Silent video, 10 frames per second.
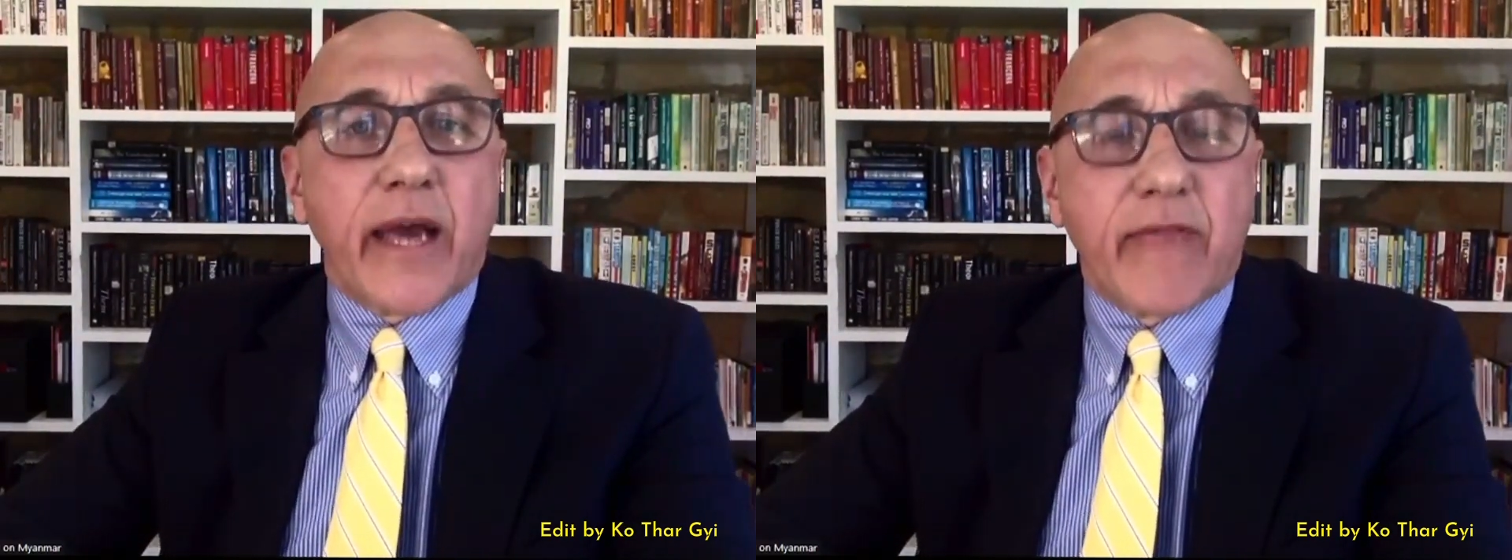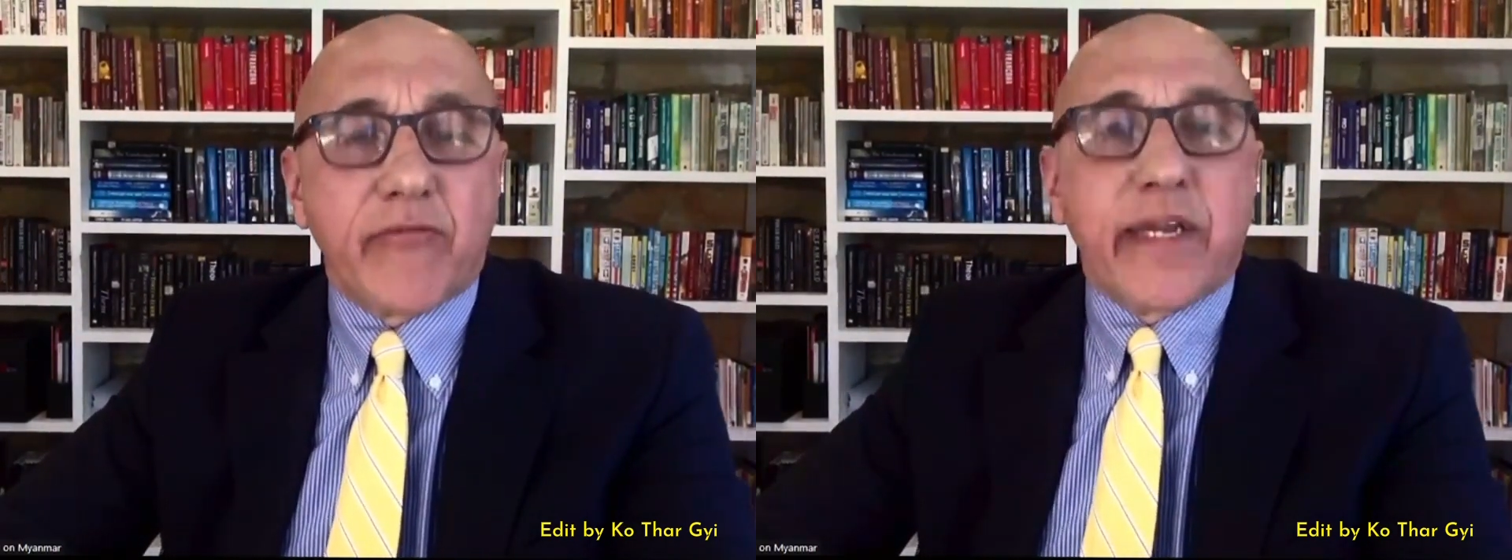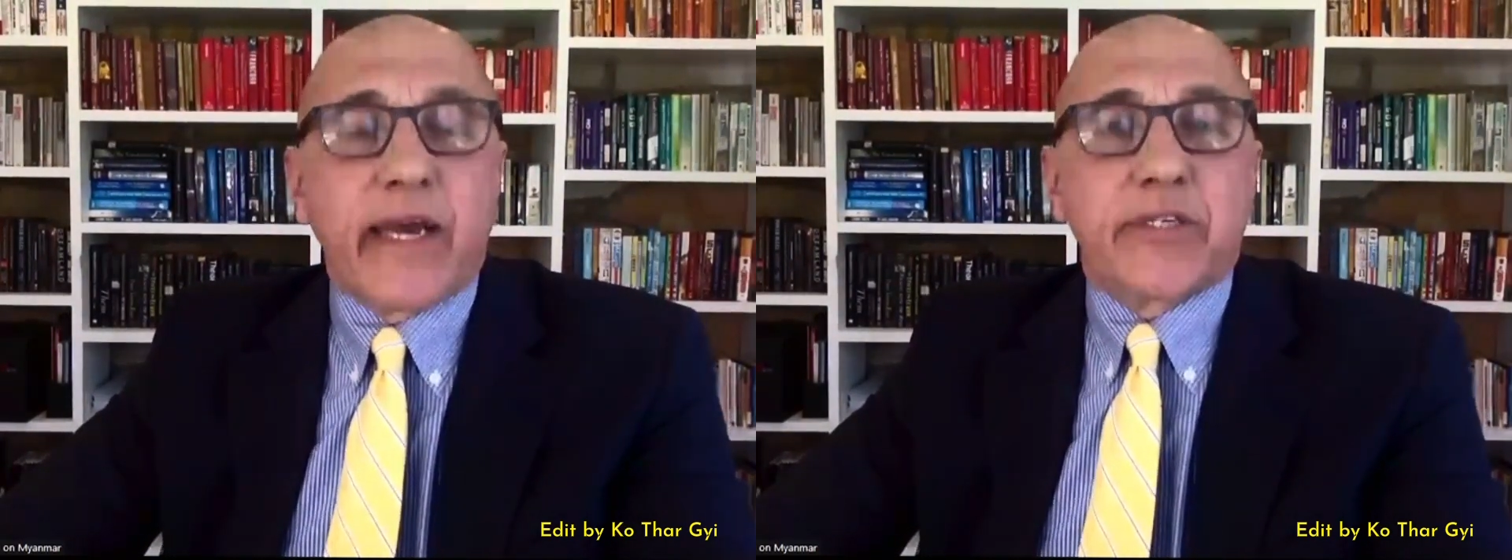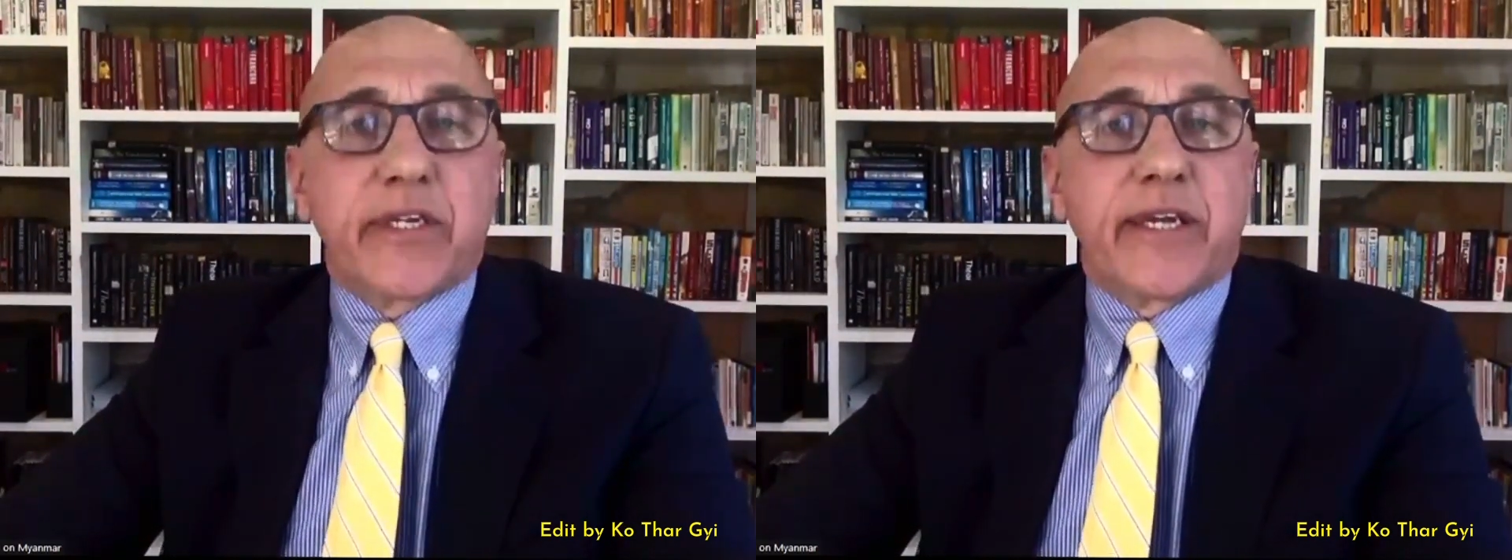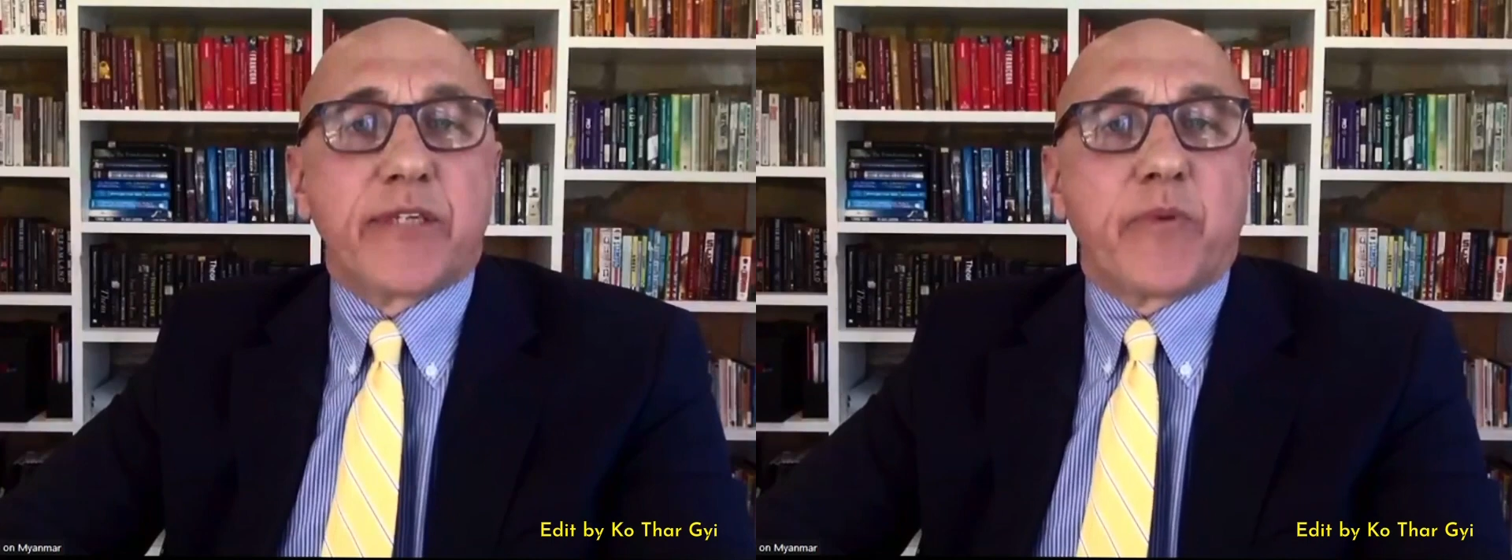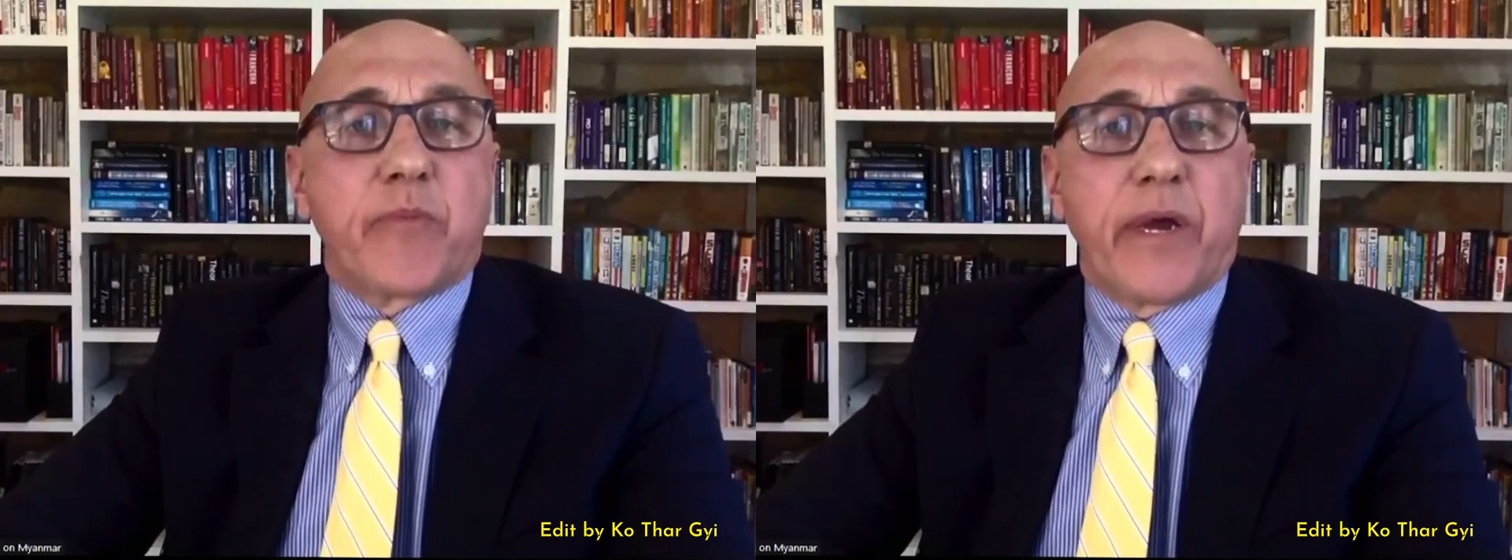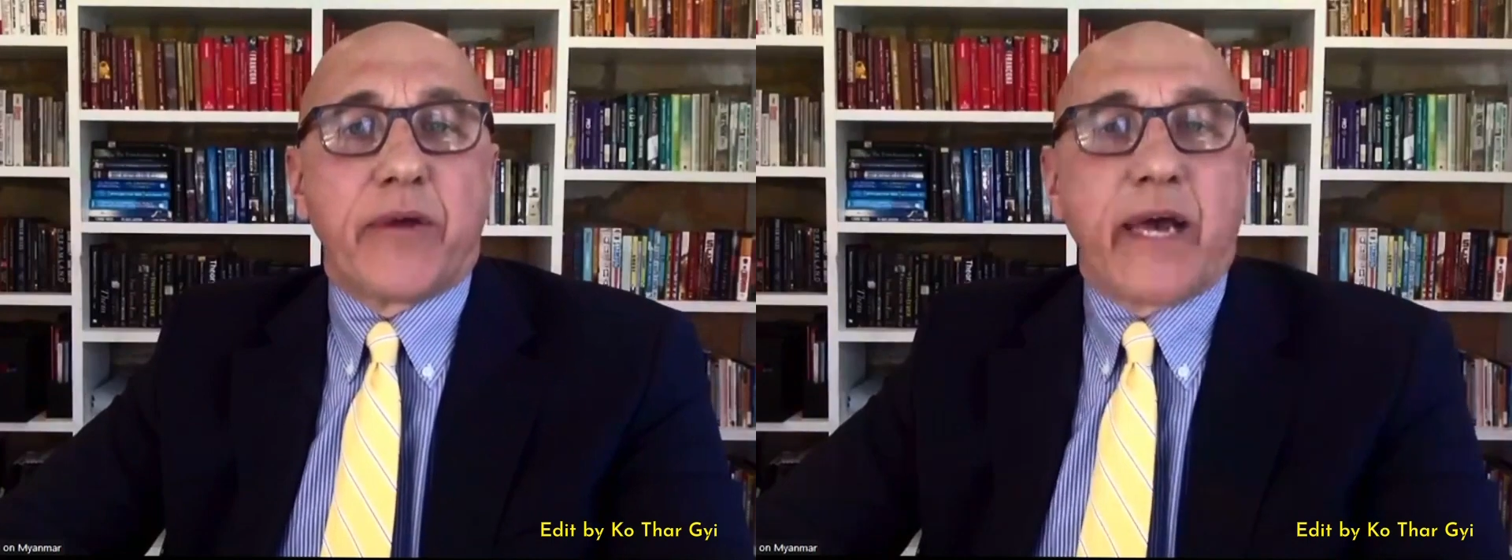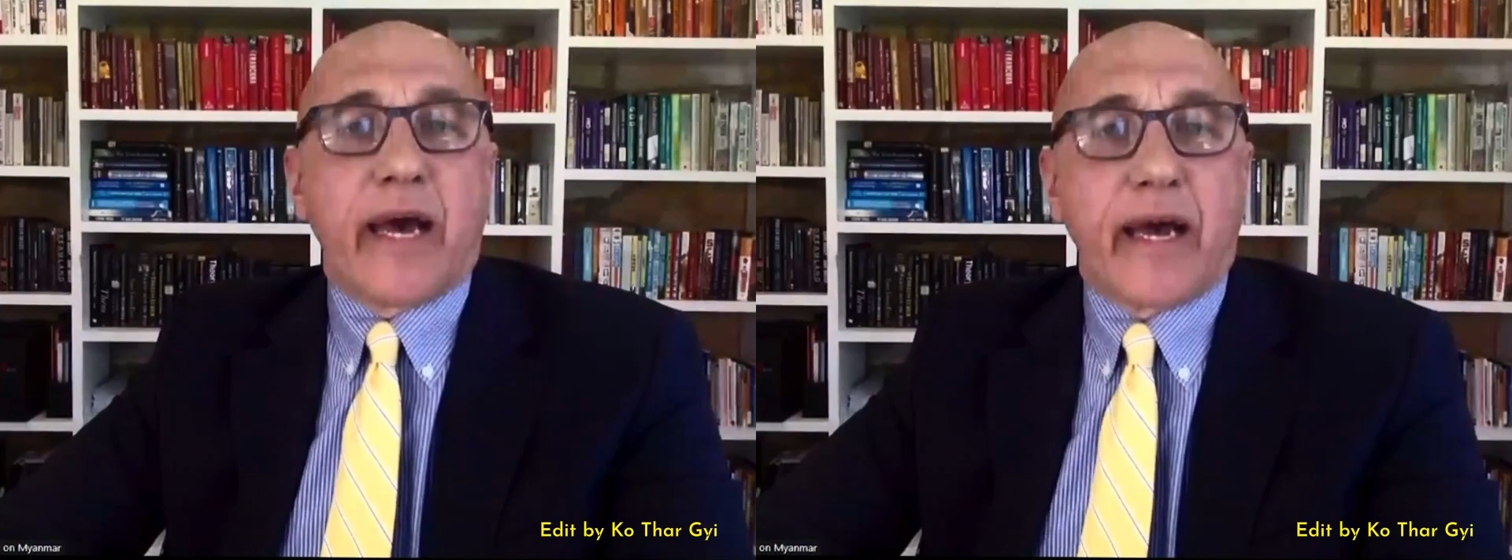every nation is prepared
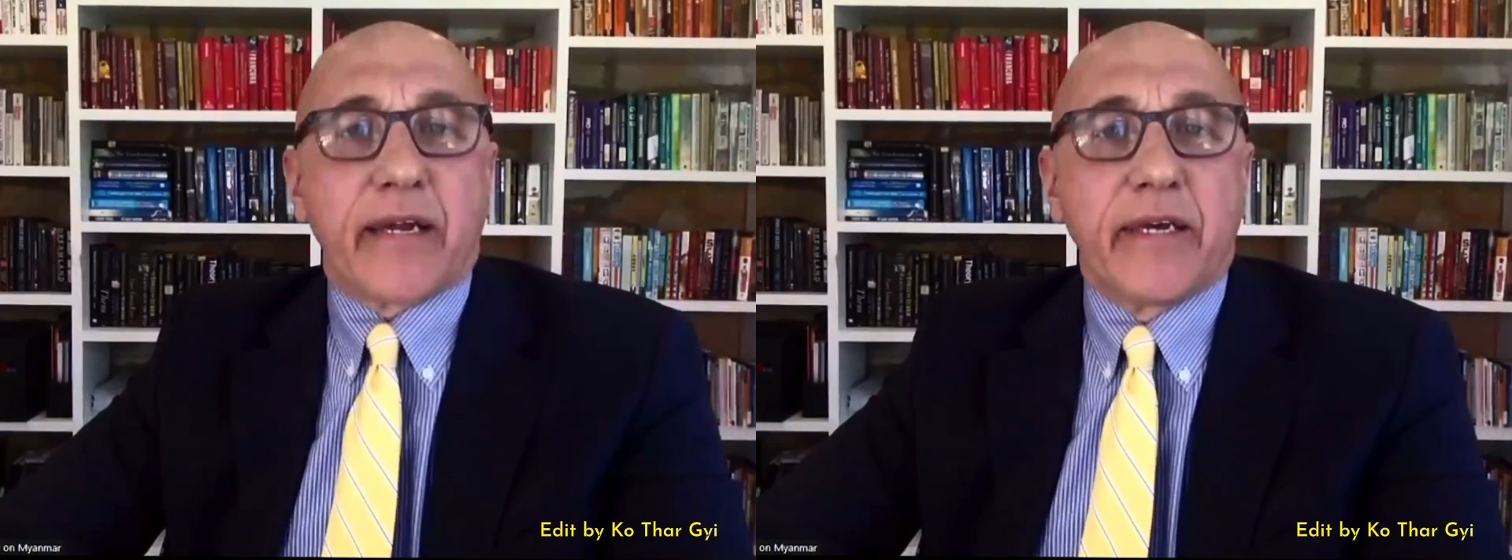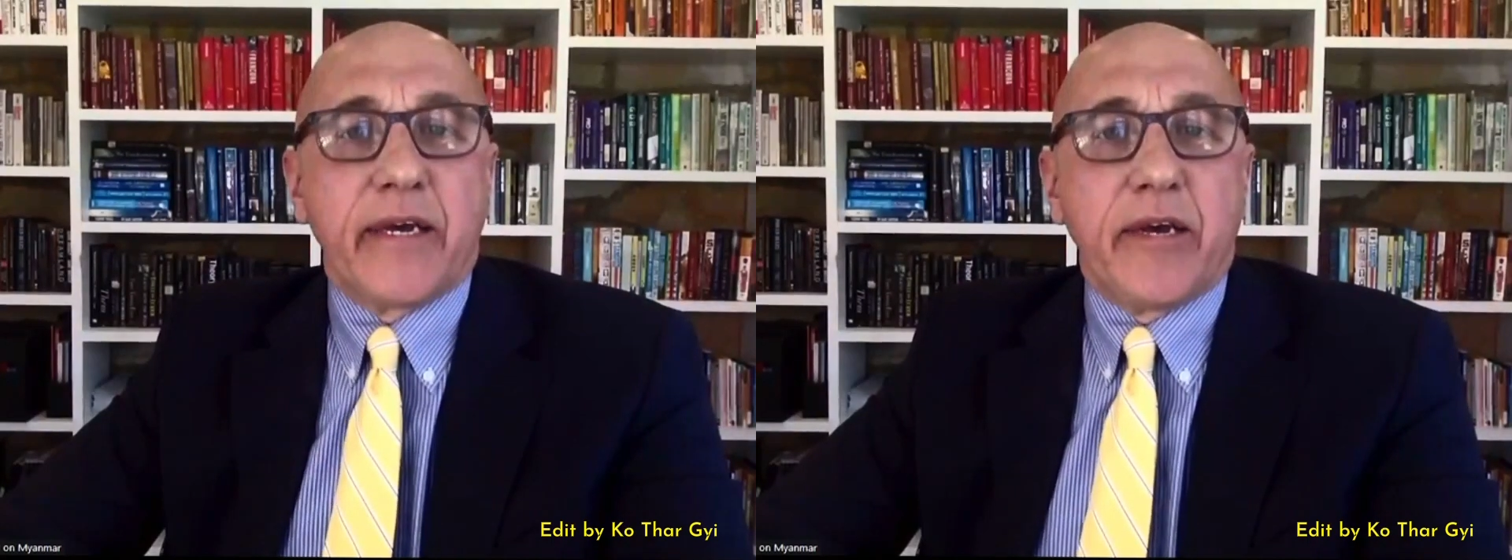to act,